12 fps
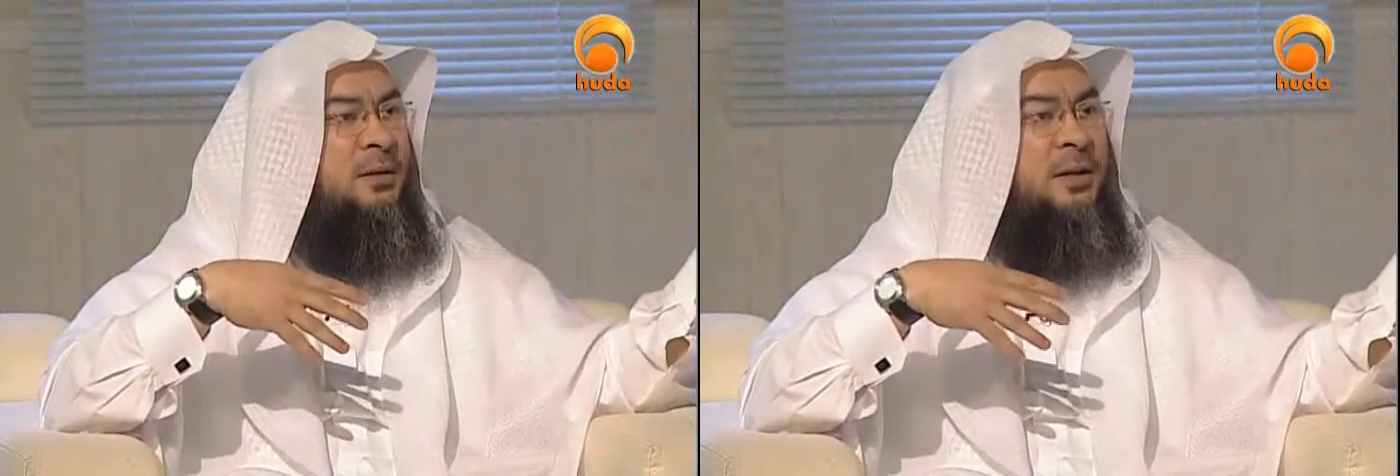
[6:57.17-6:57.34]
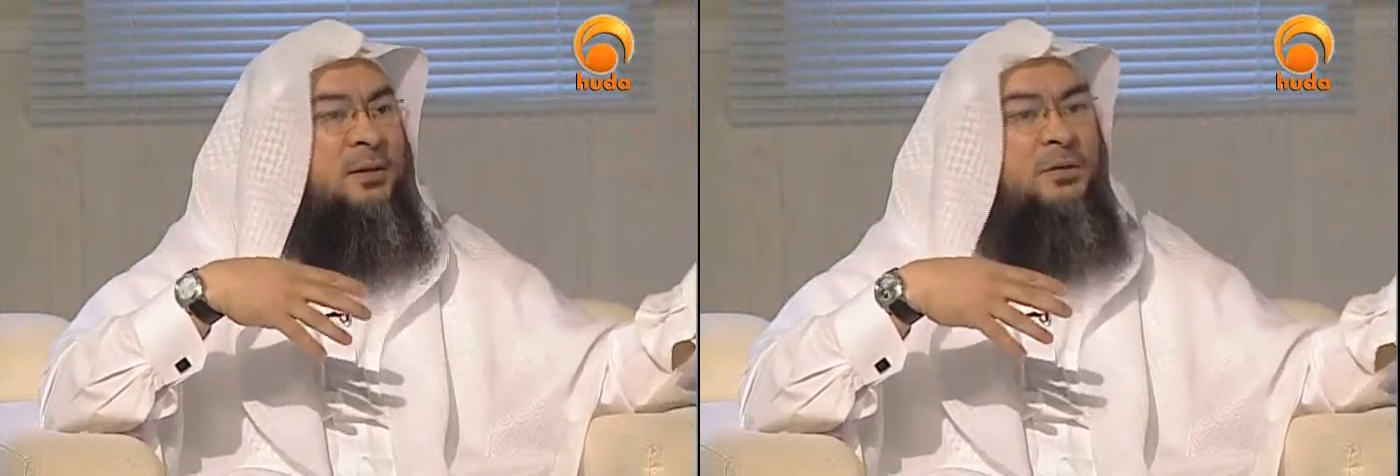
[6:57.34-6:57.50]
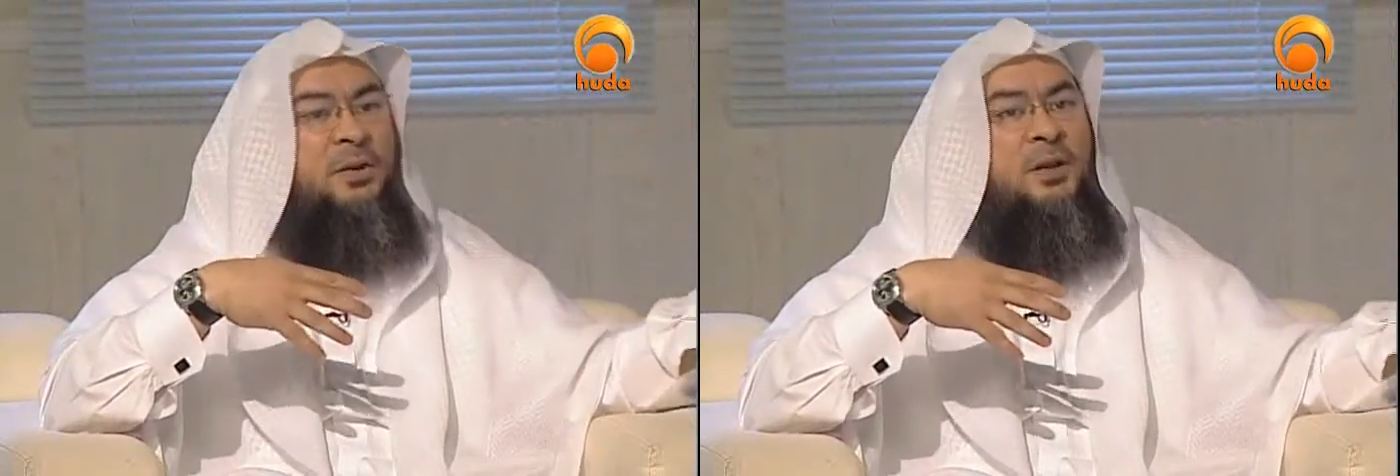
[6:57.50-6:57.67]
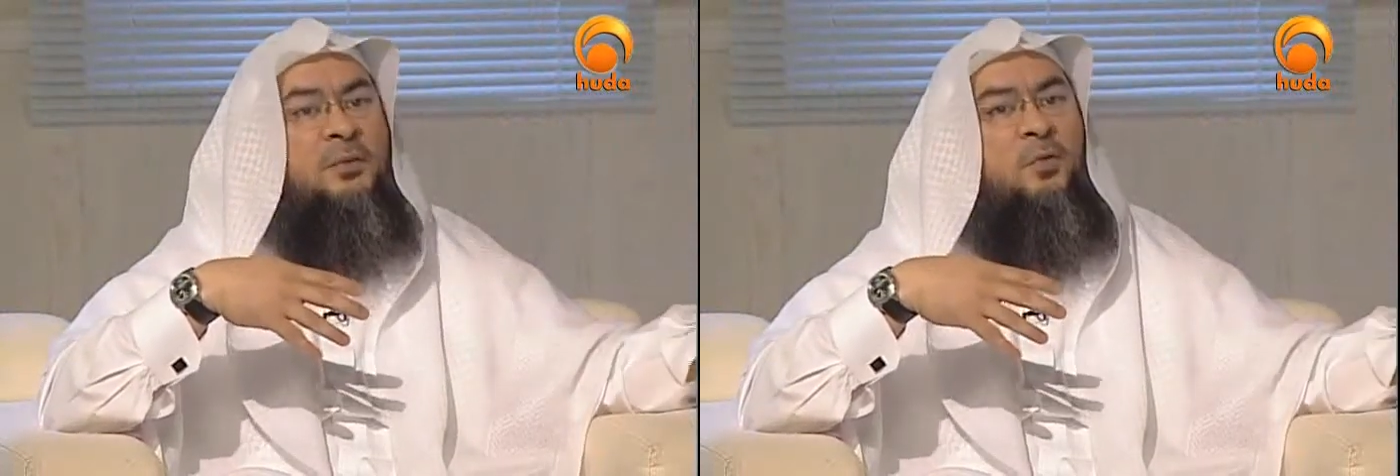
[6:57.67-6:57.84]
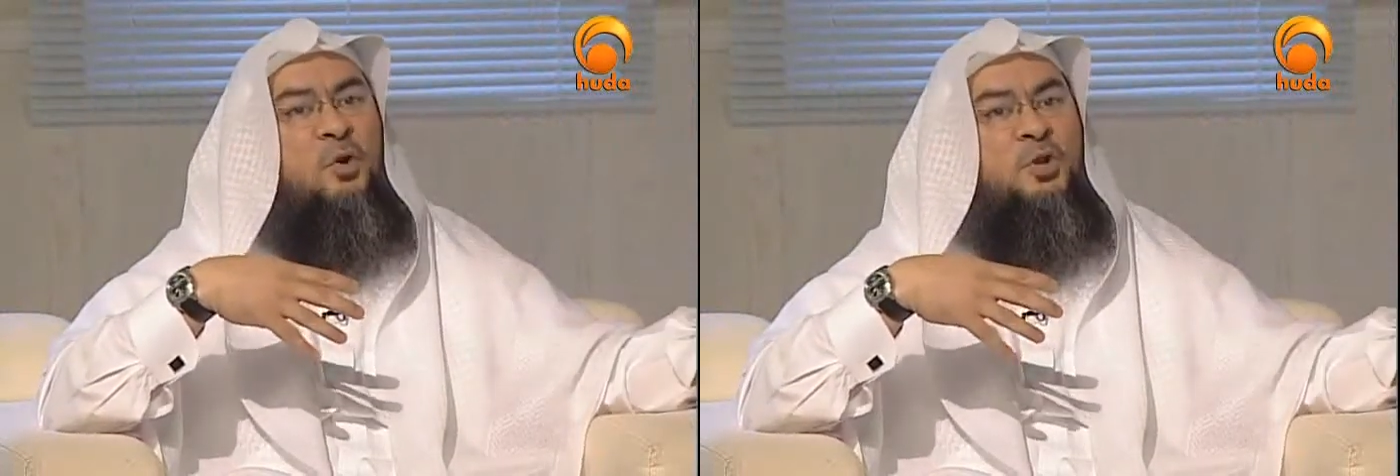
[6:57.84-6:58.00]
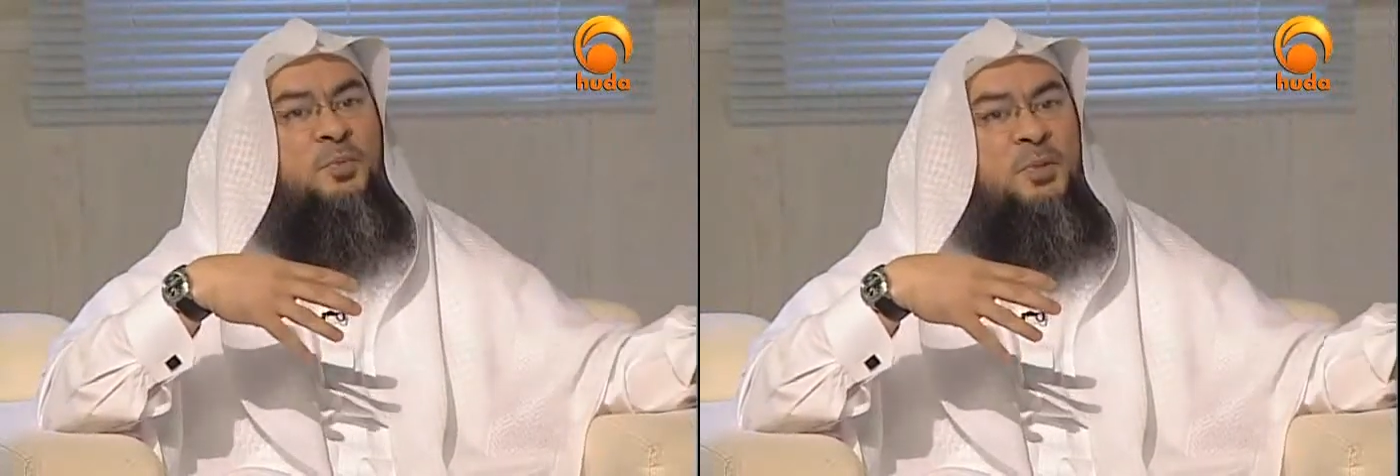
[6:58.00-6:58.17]
and
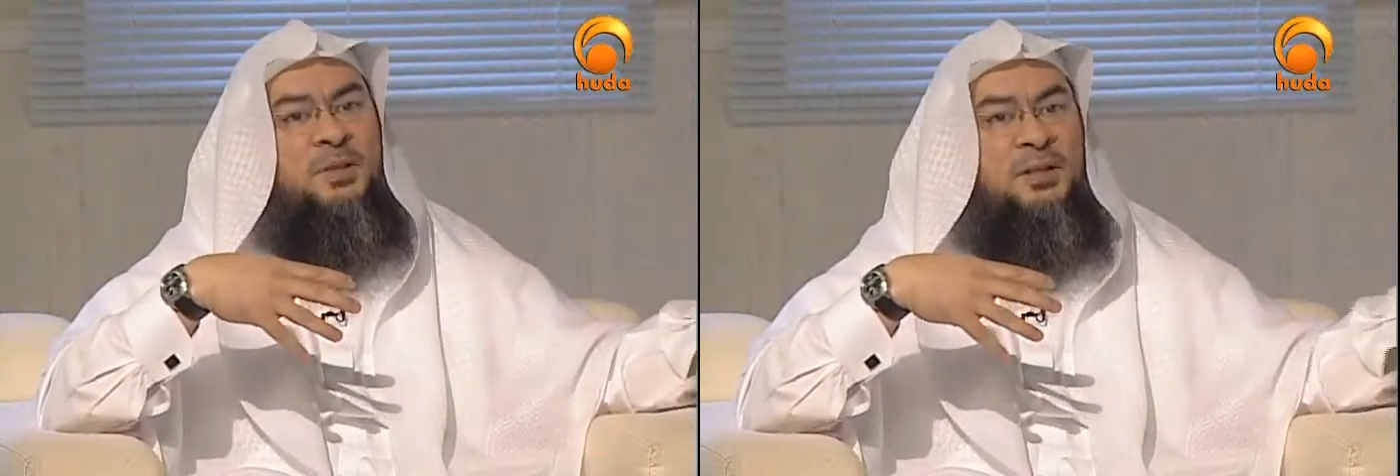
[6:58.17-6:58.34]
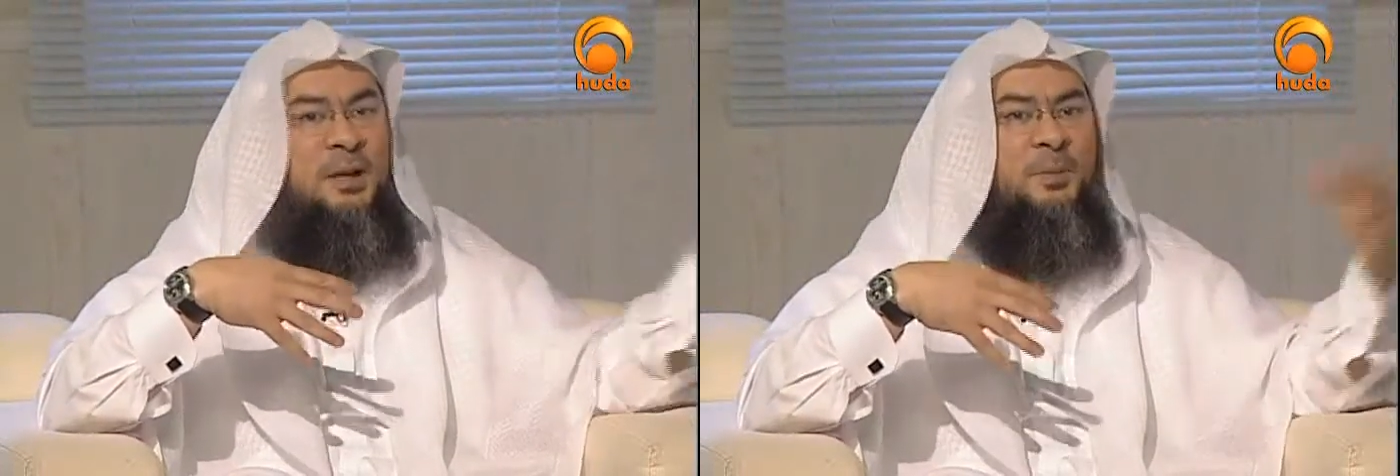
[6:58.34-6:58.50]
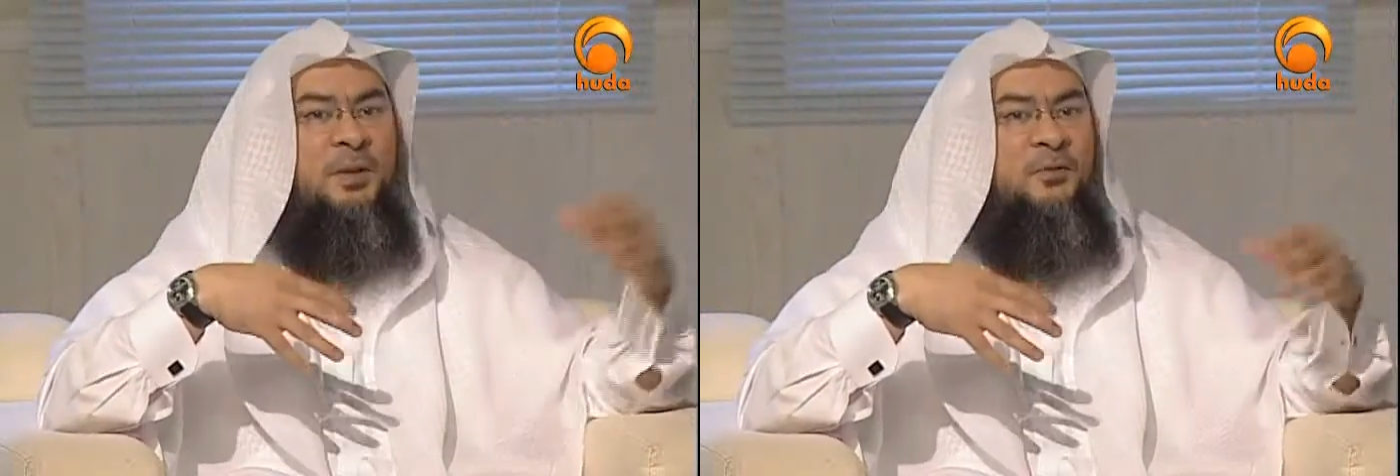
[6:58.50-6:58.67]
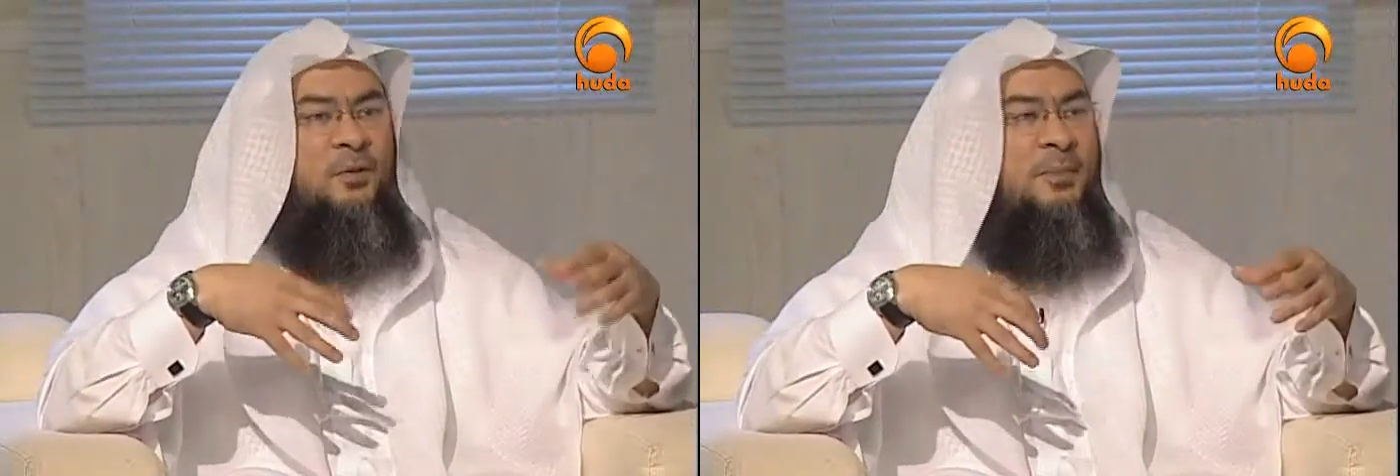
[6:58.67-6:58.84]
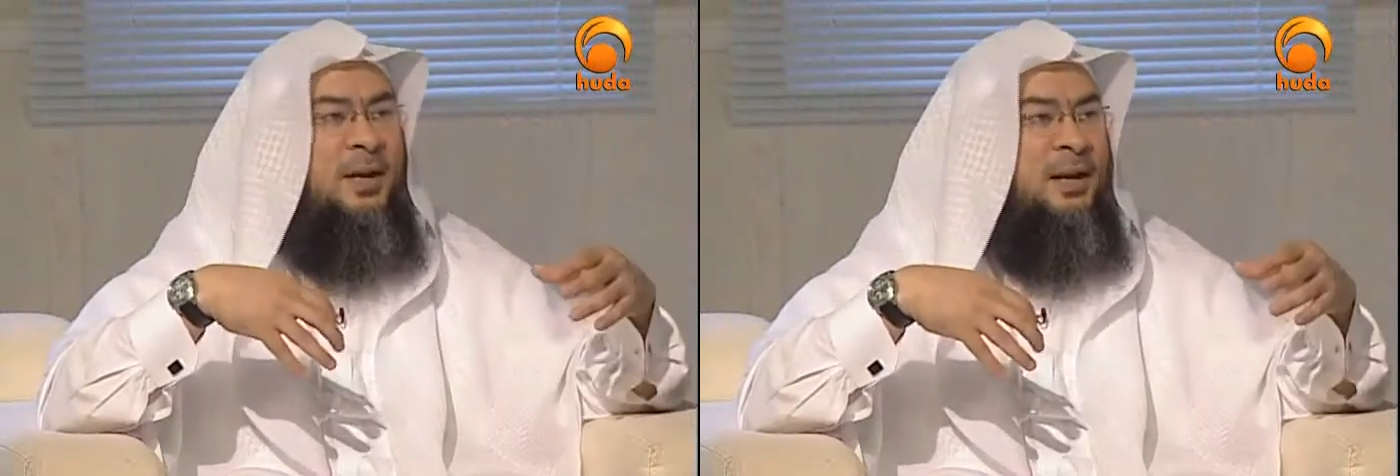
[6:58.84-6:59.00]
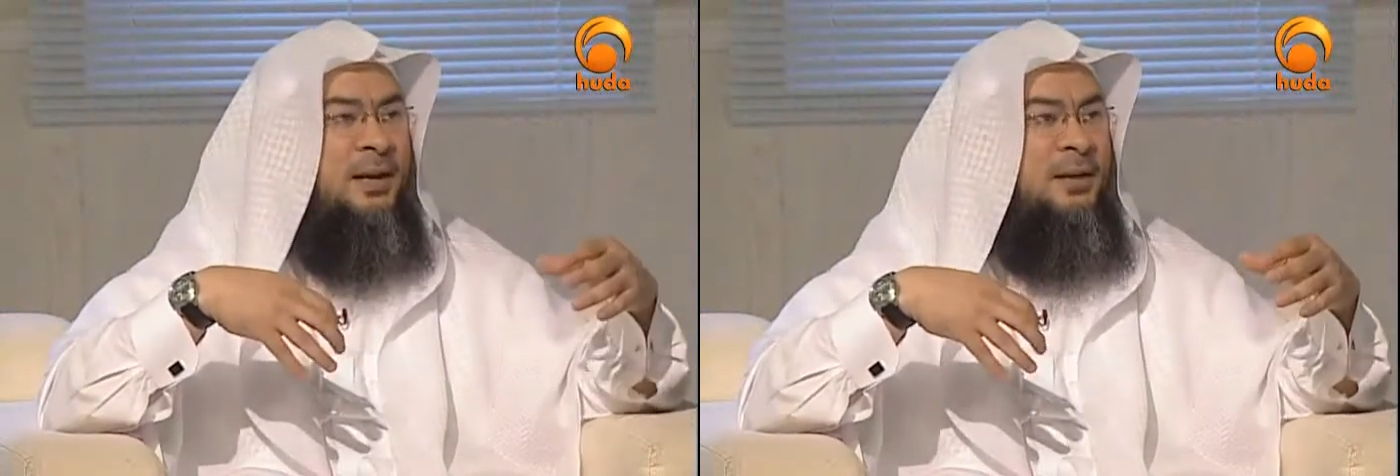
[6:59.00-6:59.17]
reinforcements coming from
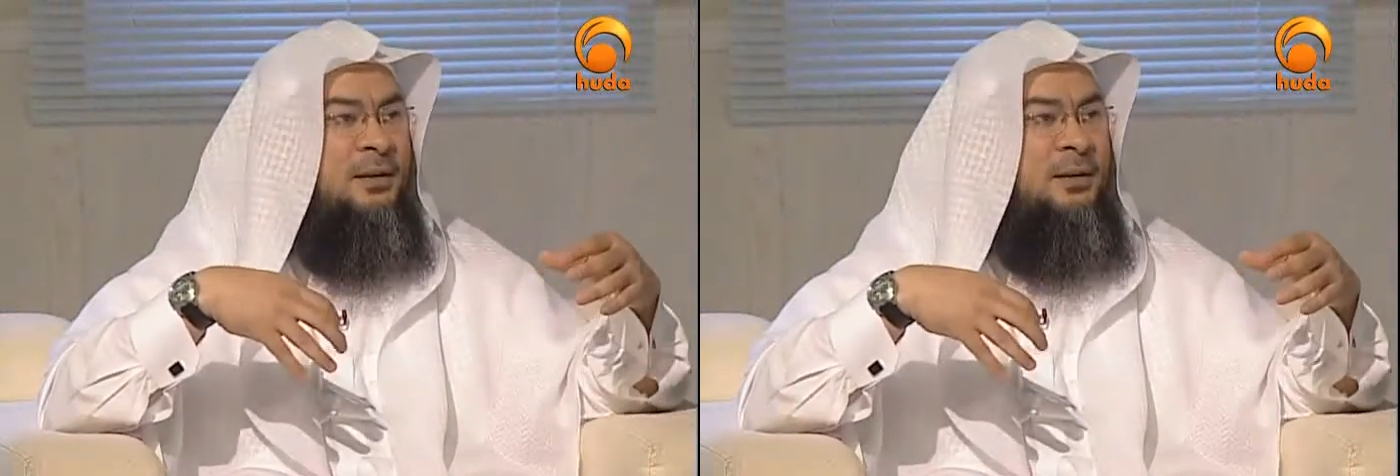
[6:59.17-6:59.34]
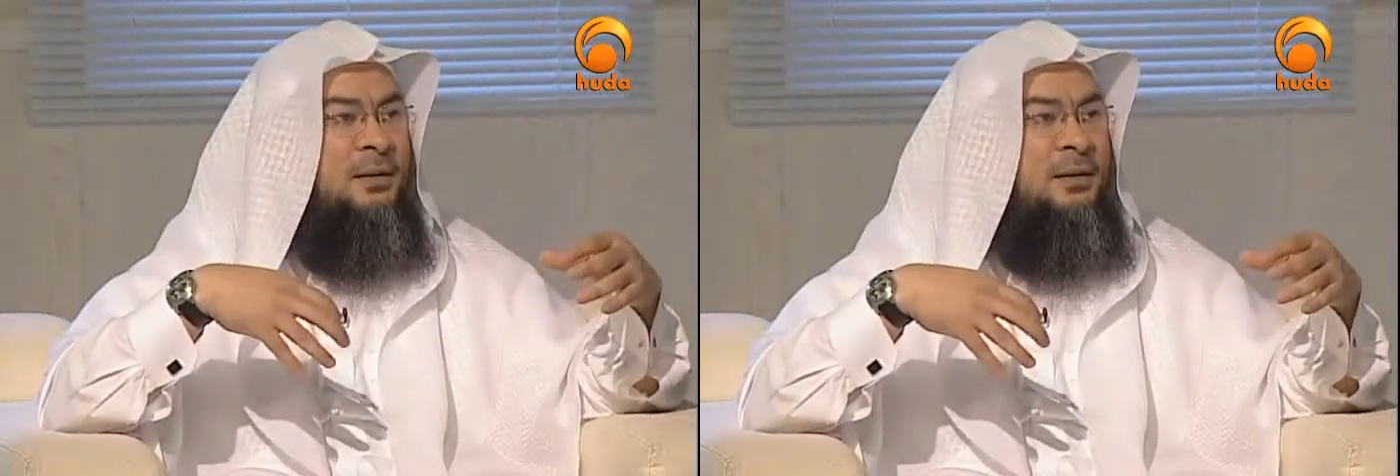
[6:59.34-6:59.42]
Mecca,